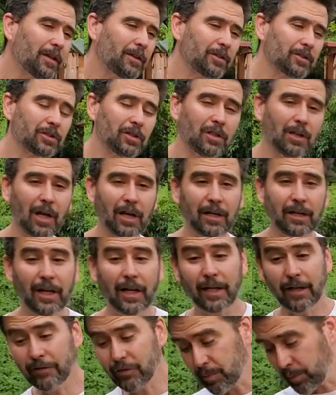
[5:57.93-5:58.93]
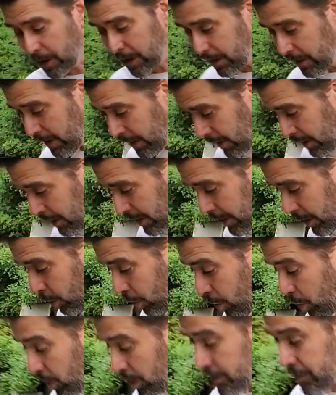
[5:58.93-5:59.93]
There's a lot of negatives, but it
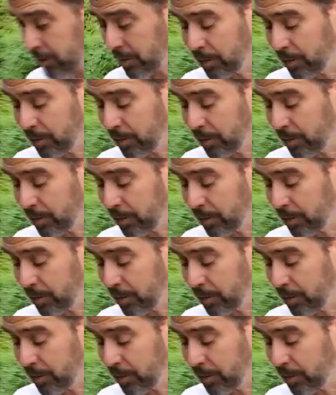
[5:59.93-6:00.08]
all works for